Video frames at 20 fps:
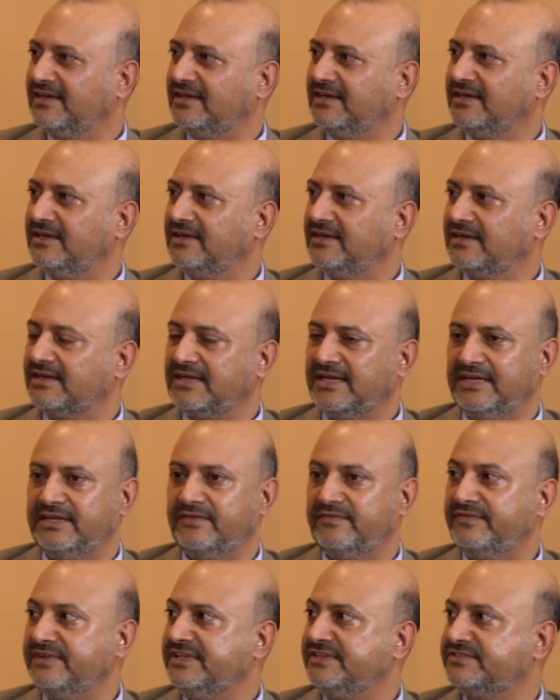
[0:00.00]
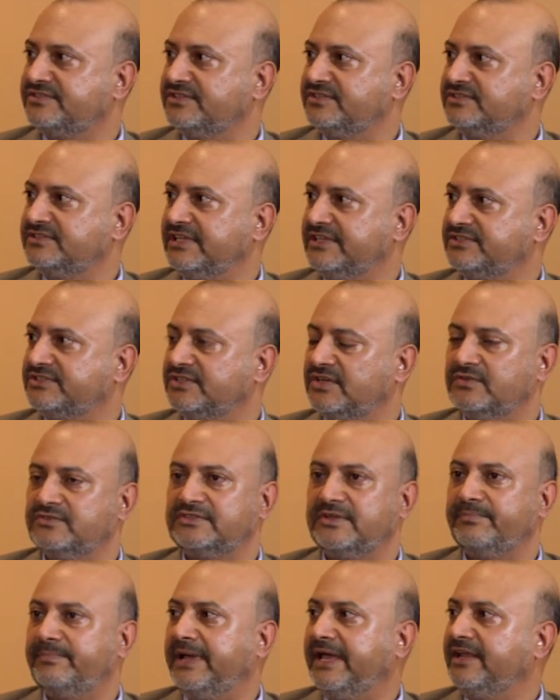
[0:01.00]
uh, kind of research that shows
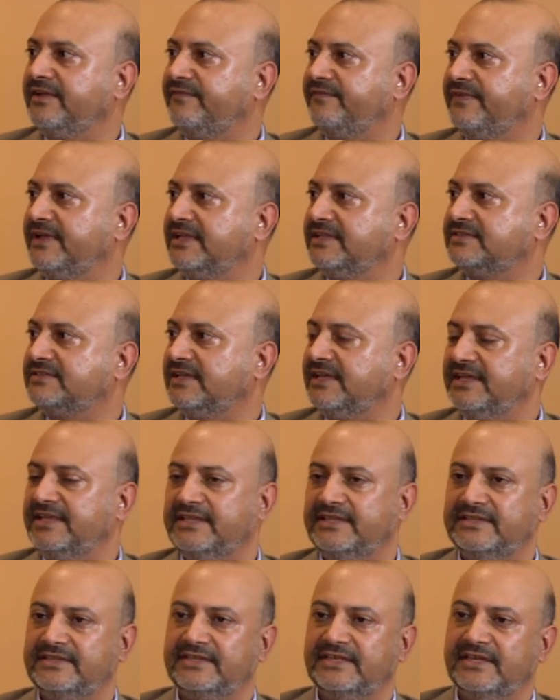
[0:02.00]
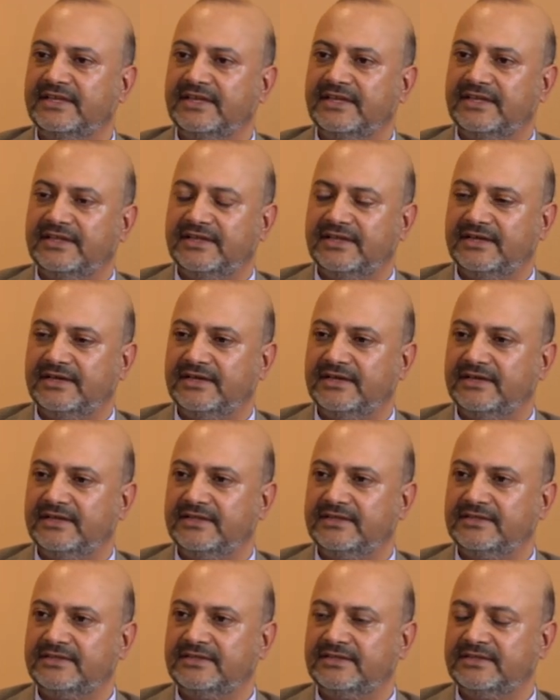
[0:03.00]
the benefits and
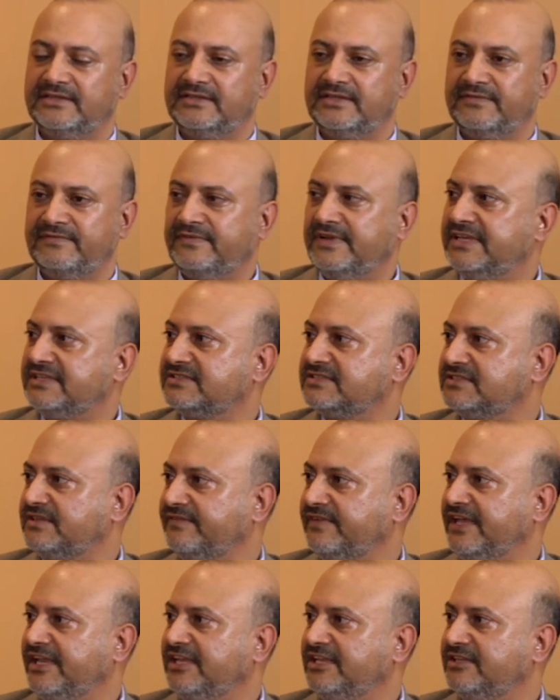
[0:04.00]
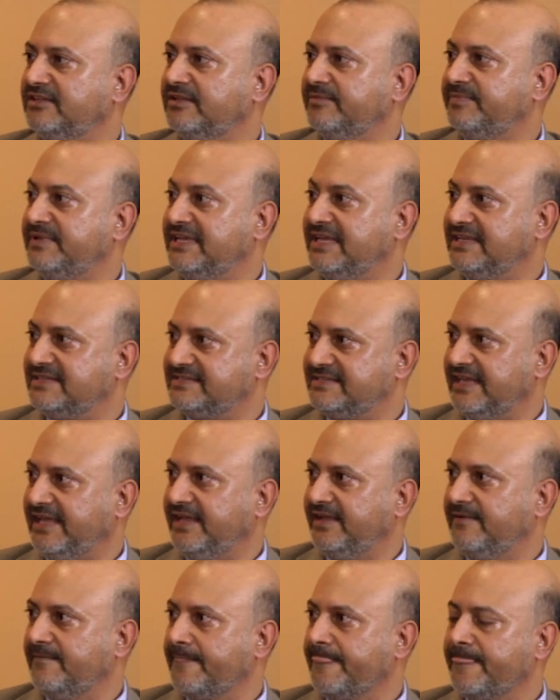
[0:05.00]
uh, the, risks of getting the
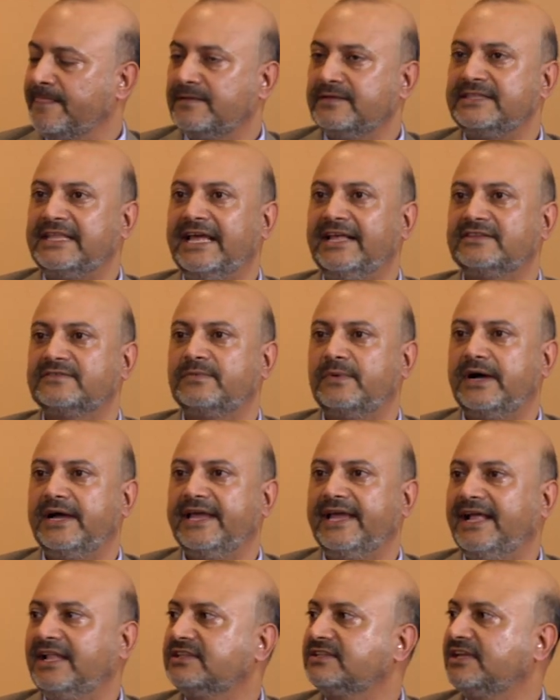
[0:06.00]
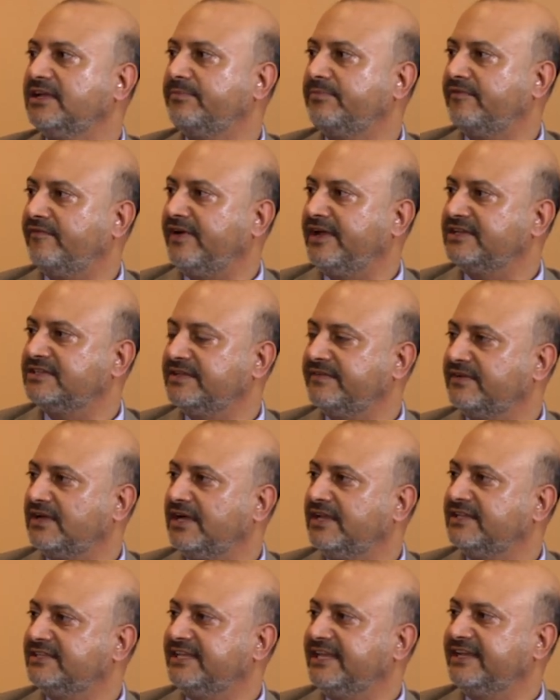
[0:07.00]
PSA. Okay. So that's why healthcare providers have
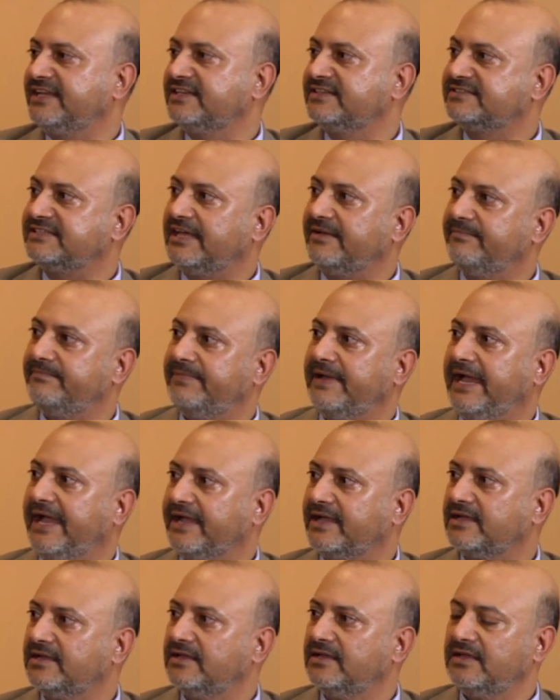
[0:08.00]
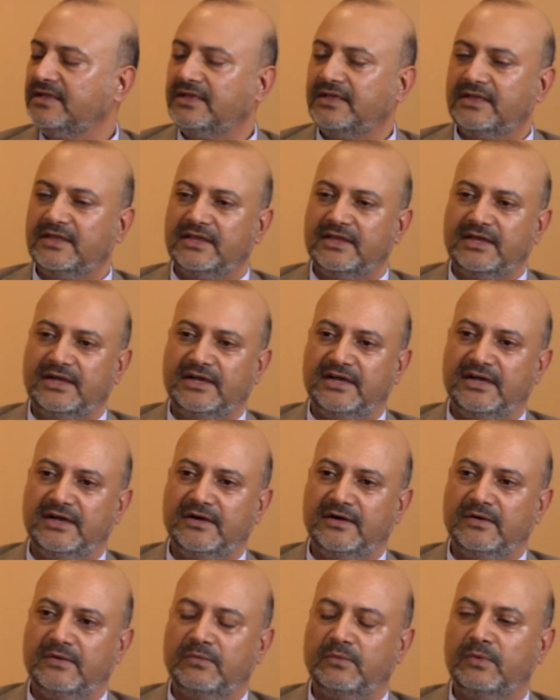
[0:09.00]
kind of taken a step back. Okay.
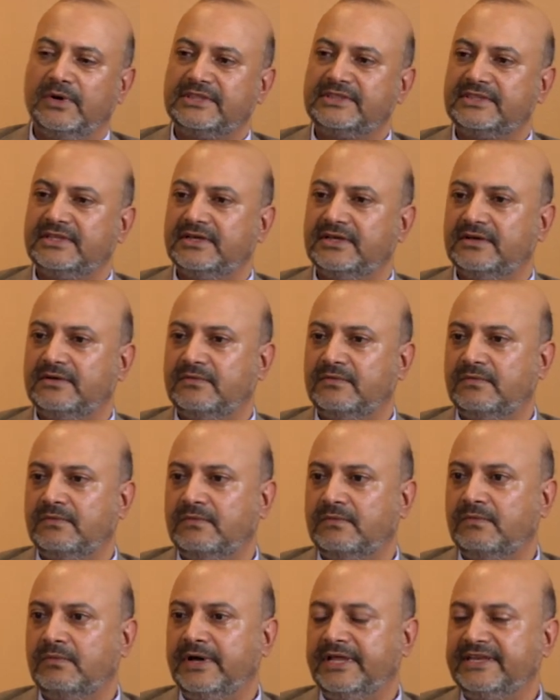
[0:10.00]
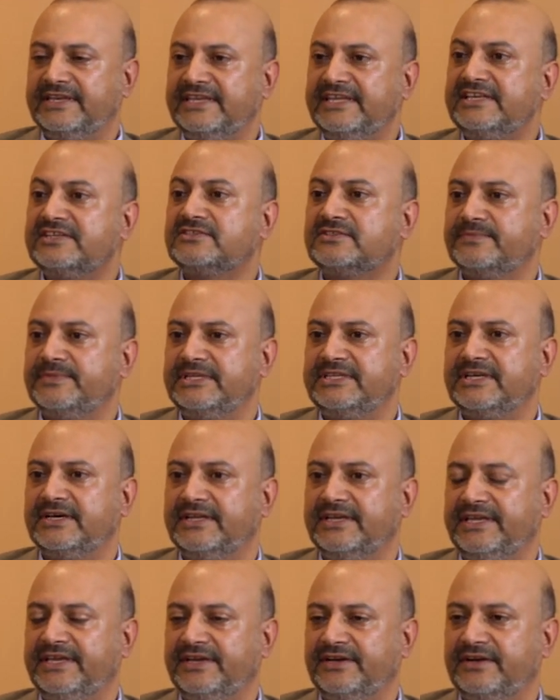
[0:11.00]
Uh, what the, what needs to be
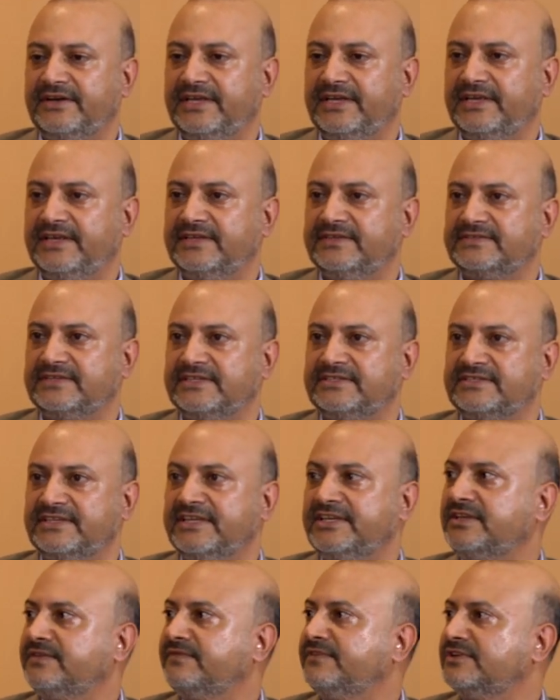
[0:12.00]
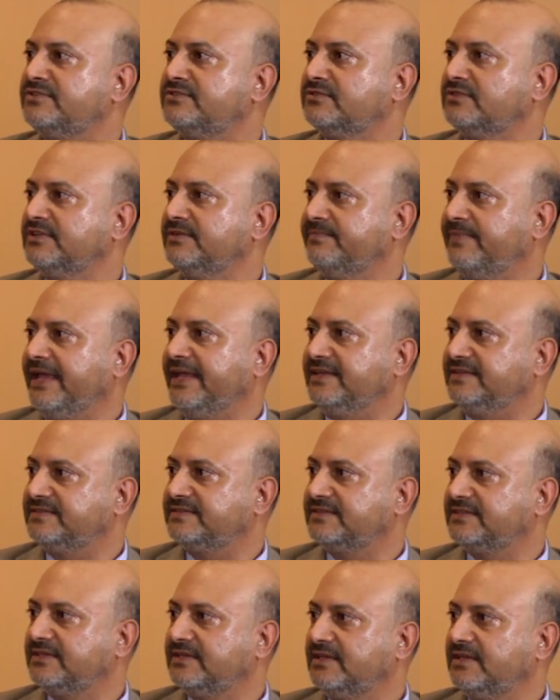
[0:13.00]
done here is it's individually
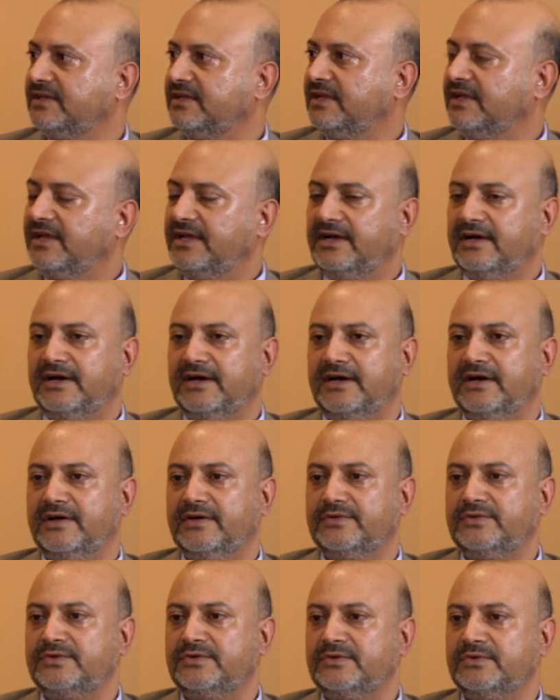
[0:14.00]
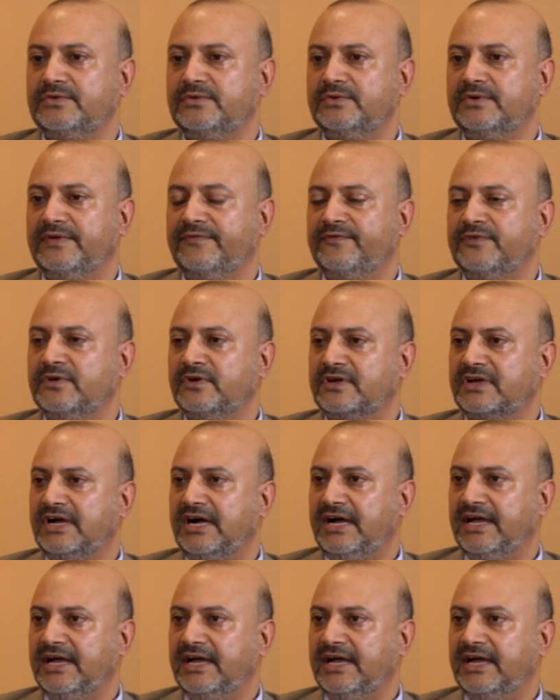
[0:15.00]
based. Mm -hmm. uh, you, if you're